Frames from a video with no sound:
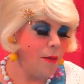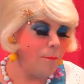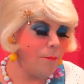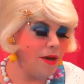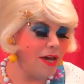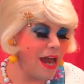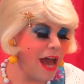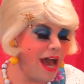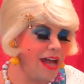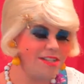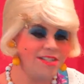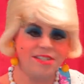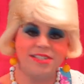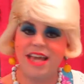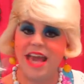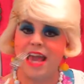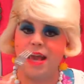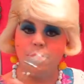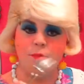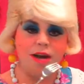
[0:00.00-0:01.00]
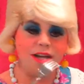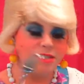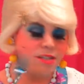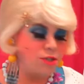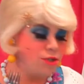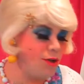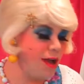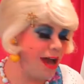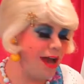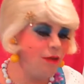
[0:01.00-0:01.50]
But I just can't wait
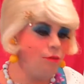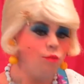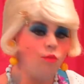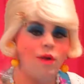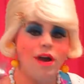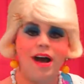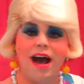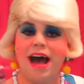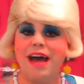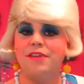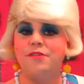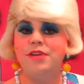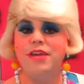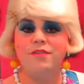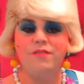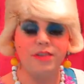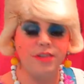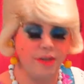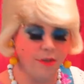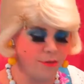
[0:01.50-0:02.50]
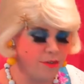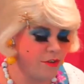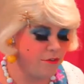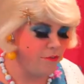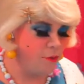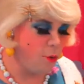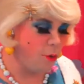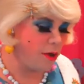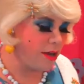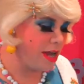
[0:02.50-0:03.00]
to try. Well, I don't even use a
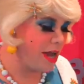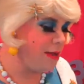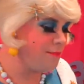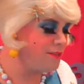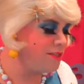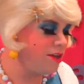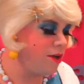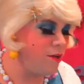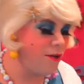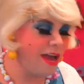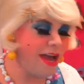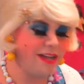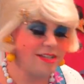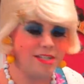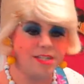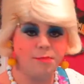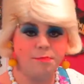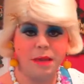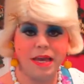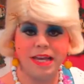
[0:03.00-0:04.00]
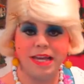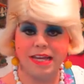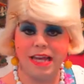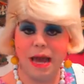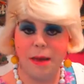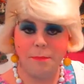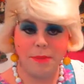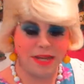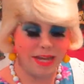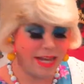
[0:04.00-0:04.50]
fork. I'm sorry. I just pick it
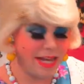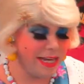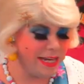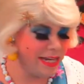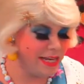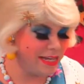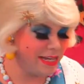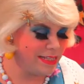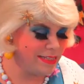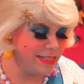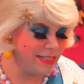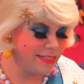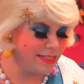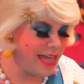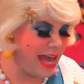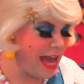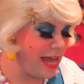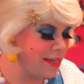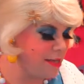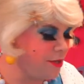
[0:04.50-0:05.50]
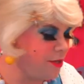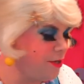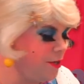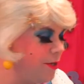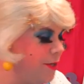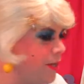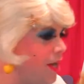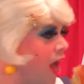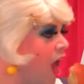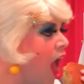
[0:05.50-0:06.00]
up and eat it because it's that
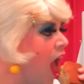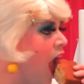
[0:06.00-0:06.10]
good.